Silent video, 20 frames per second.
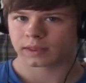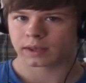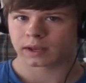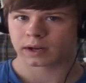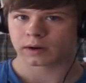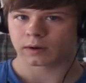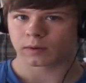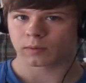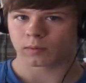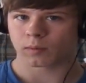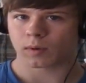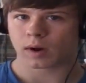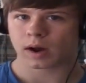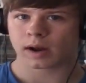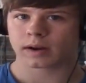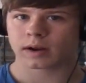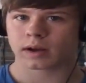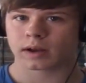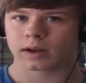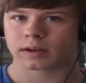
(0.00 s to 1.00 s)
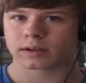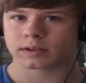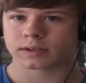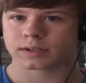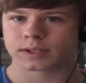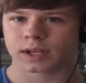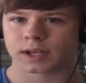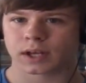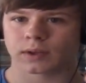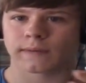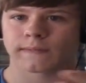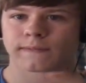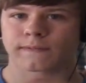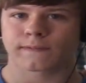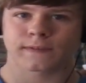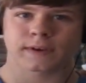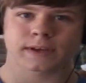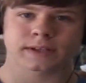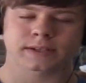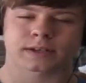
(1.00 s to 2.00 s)
Then why not sell it
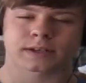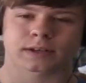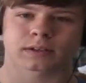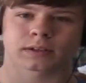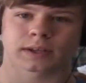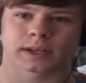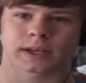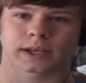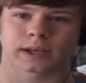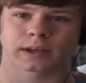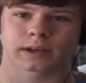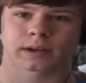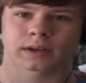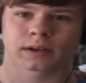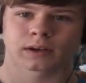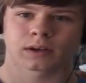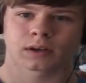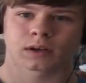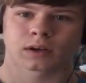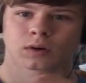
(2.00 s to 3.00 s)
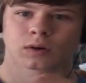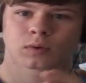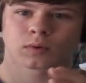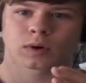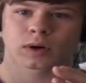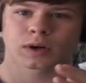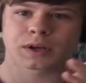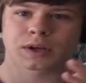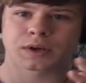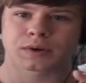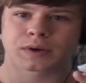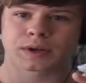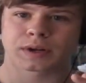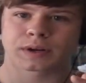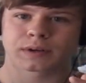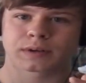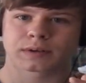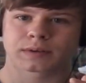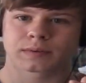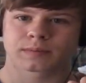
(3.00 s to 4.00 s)
physically where you
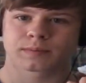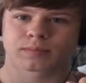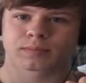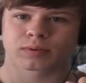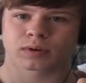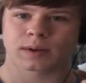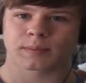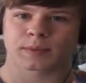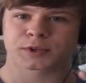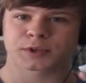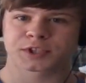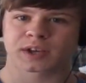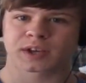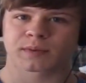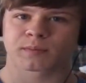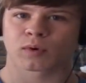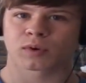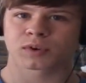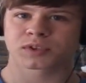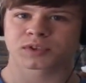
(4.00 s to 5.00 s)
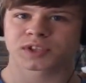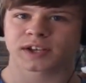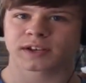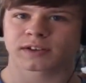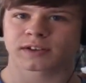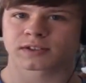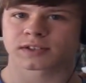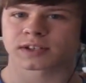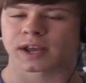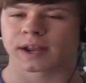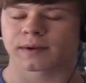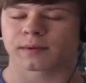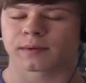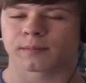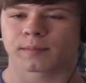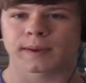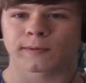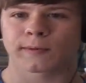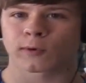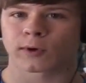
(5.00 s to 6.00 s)
can pretty much get more sales
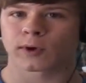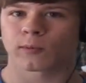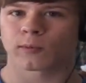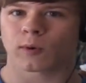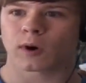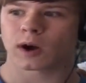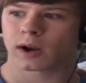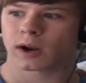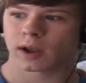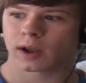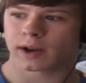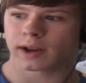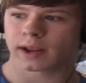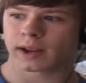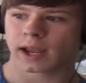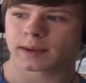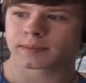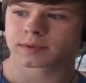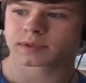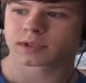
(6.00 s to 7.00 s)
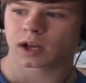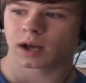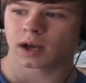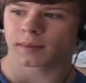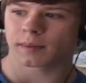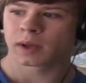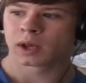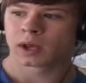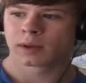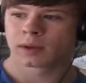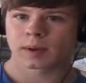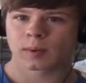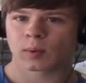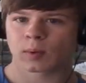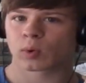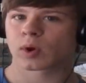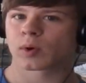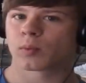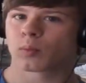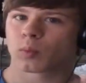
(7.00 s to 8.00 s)
and people can walk into GameStop,
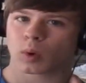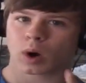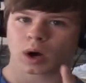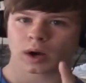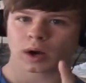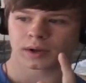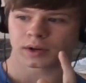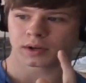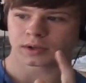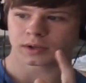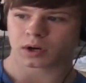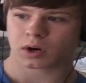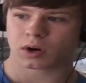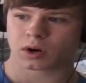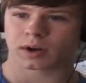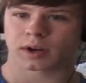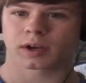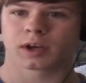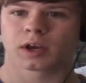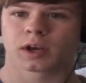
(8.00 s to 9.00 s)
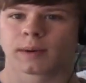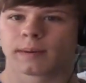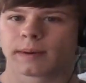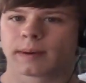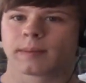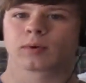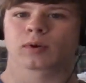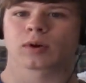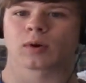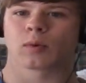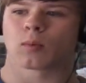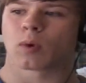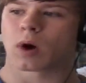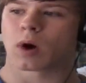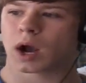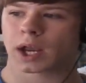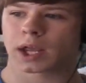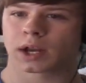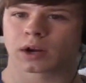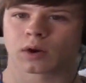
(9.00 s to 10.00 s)
people can walk into Target, people can
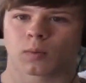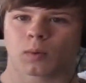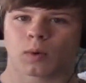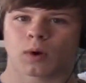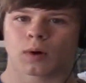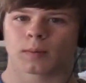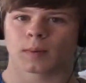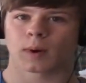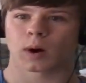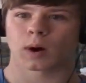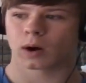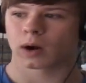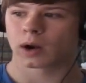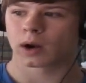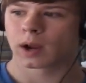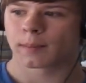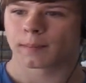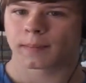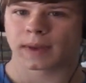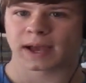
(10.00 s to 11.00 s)
walk into Walmart,